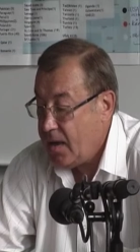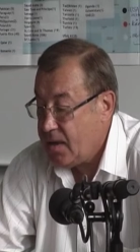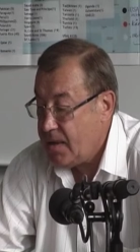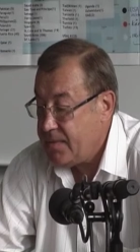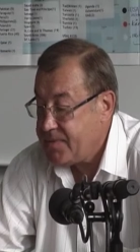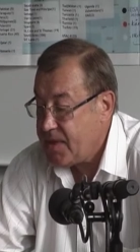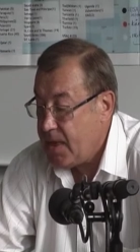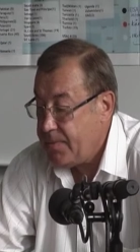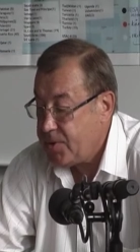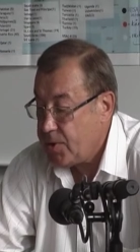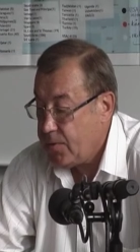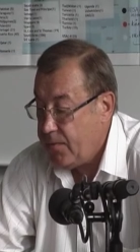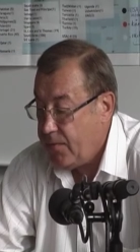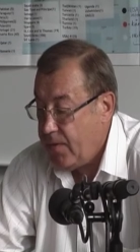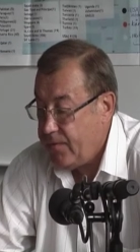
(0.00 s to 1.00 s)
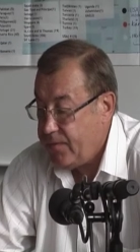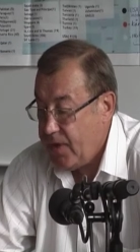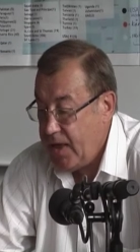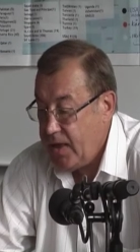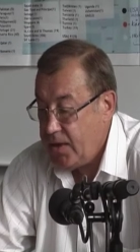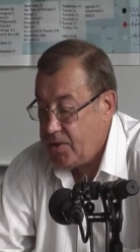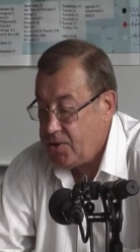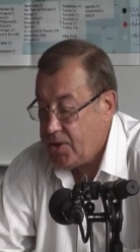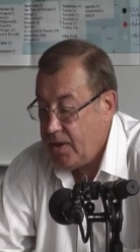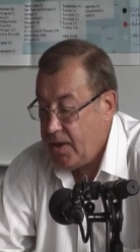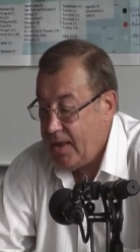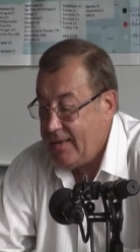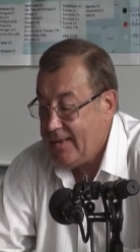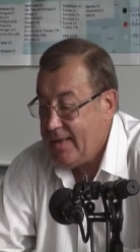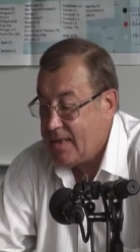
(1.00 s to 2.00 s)
consumption of energy
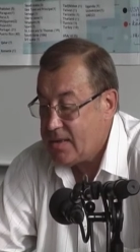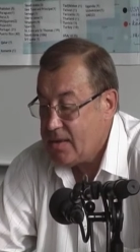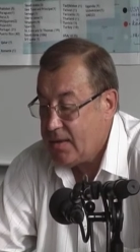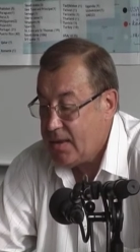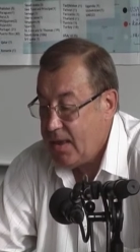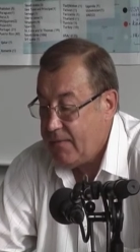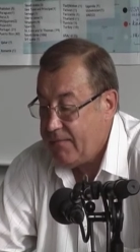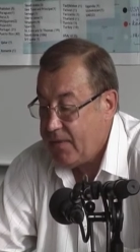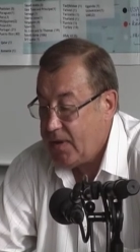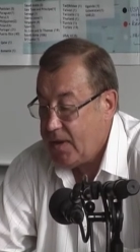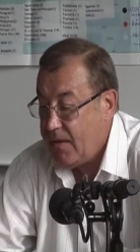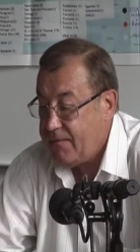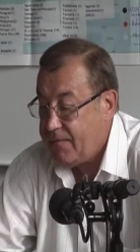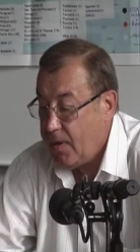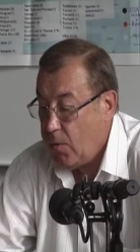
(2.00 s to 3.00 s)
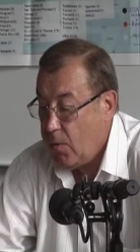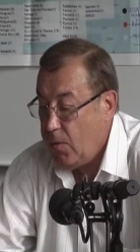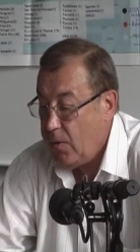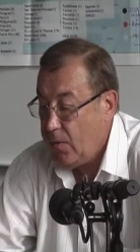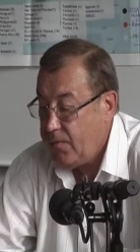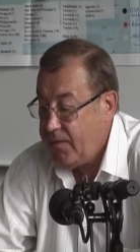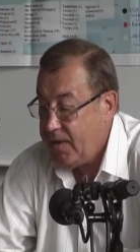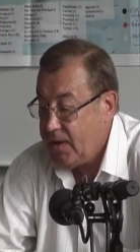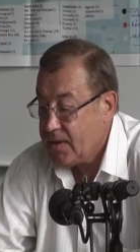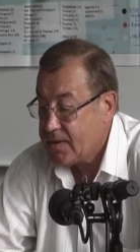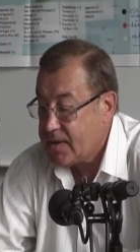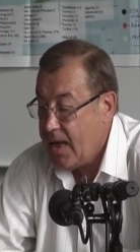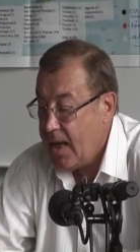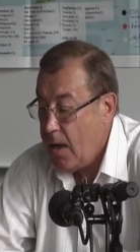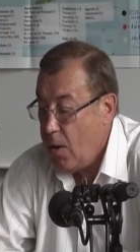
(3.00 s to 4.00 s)
and doesn't have enough oil
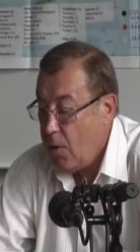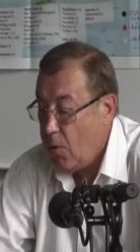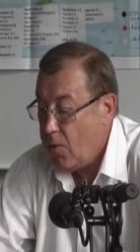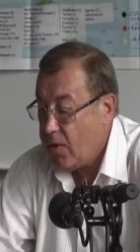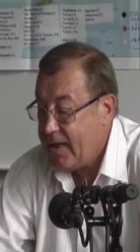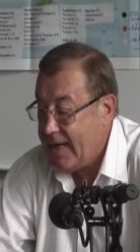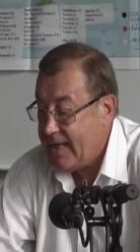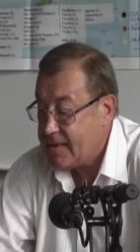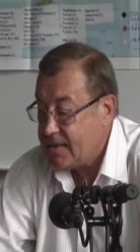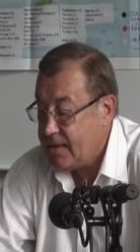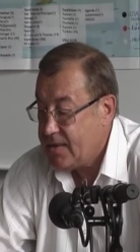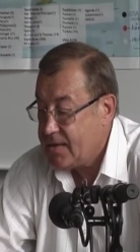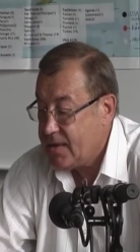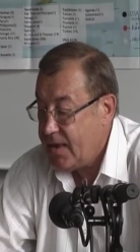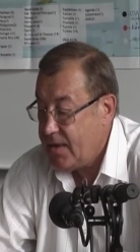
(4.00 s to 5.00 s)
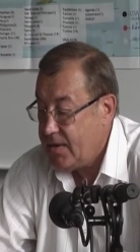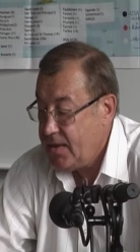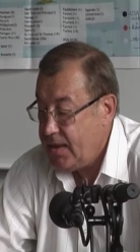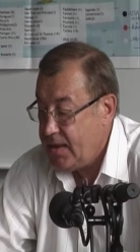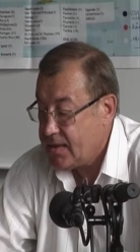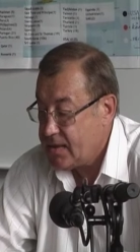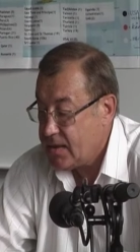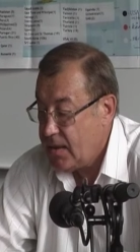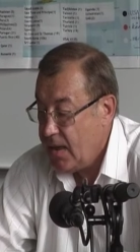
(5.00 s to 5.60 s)
wells or gas in their needs.